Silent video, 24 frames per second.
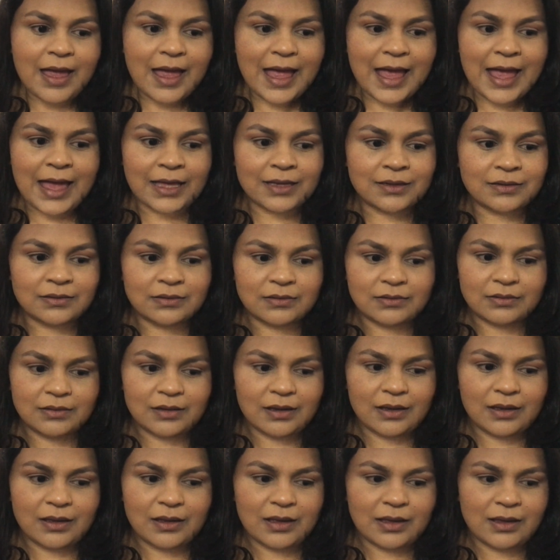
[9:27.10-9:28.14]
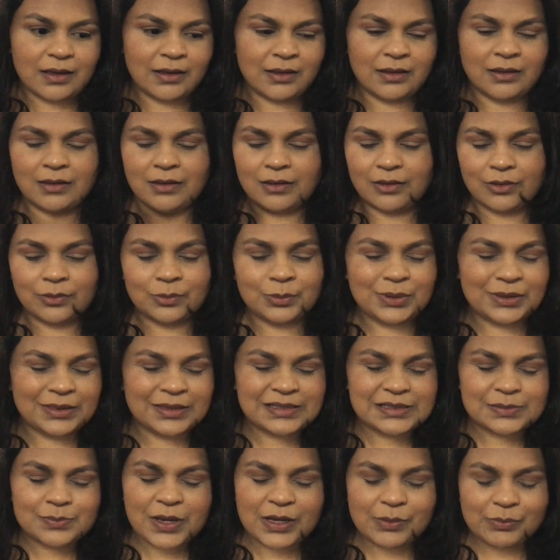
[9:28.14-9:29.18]
And
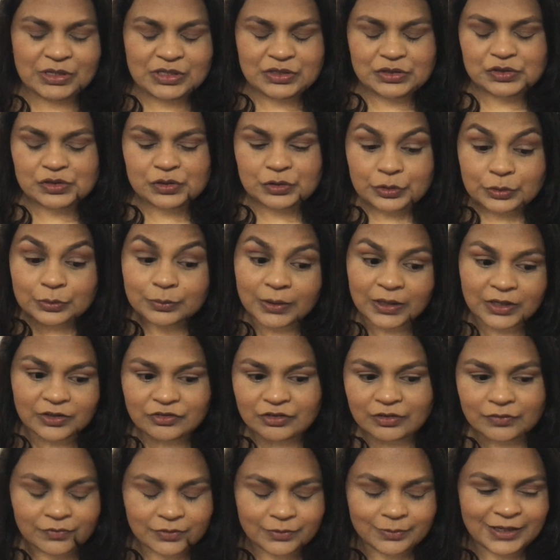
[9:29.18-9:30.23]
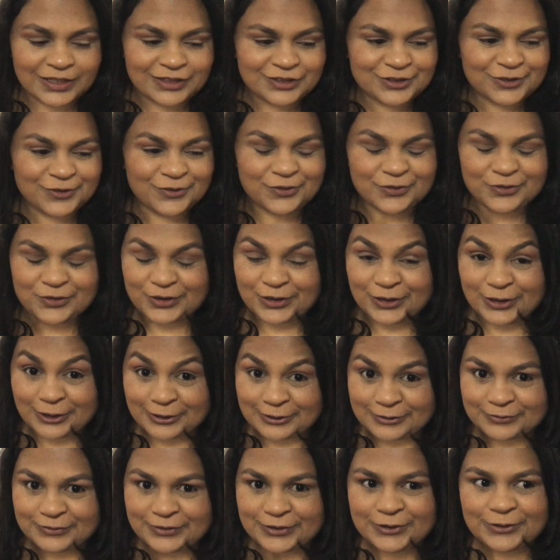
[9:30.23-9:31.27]
this might be too much information for a
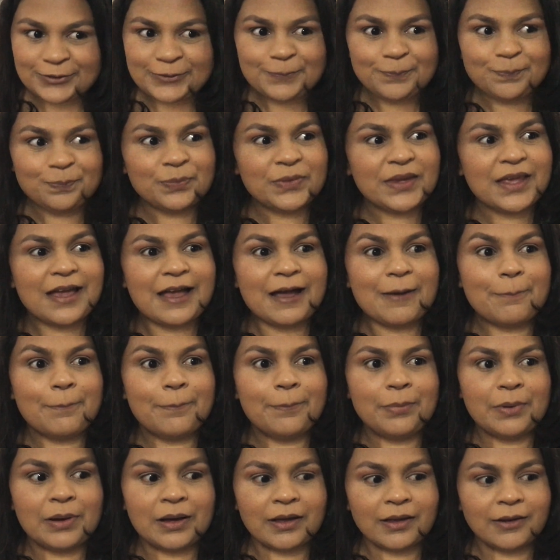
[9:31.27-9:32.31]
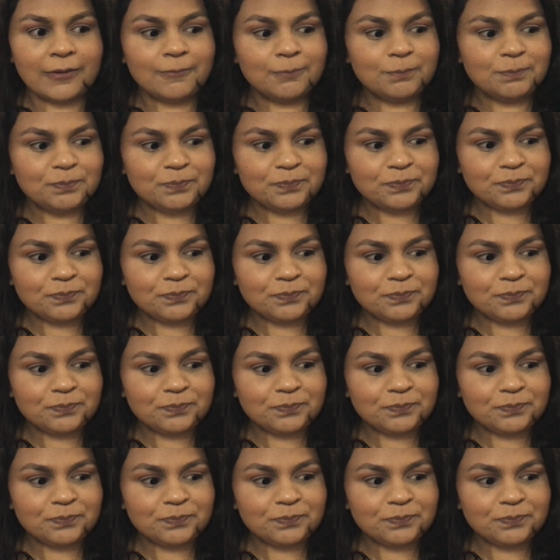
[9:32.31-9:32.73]
lot of you, but